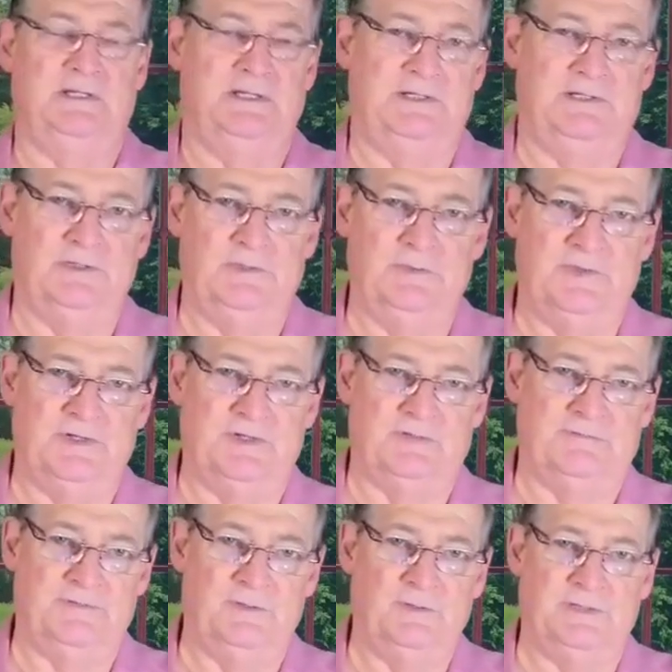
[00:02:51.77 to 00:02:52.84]
you that are
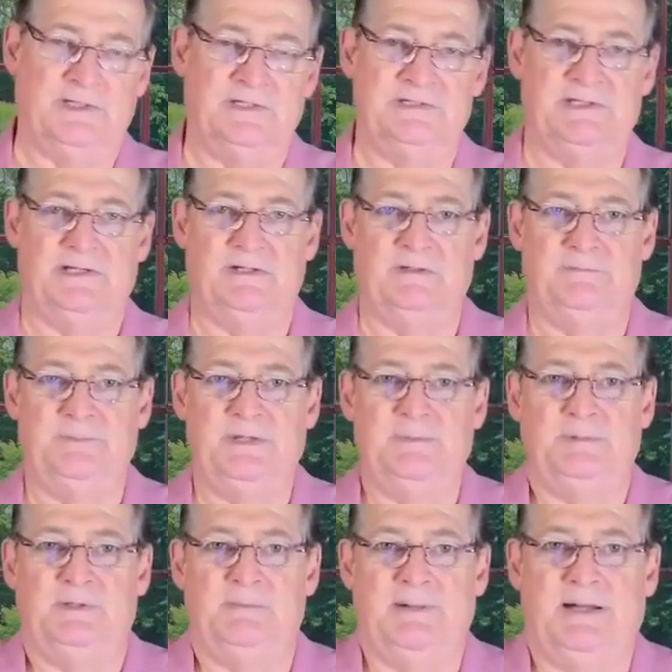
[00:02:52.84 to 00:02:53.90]
viewing, tell
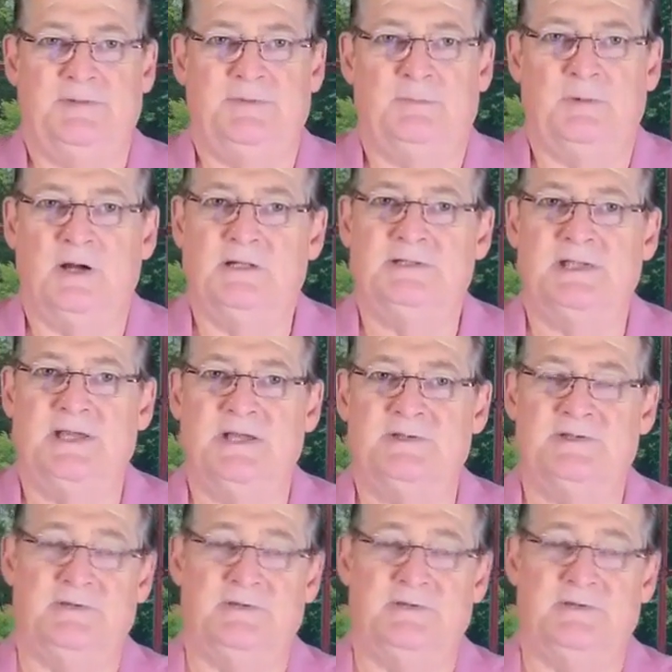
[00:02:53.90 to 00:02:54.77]
people about the broadcast.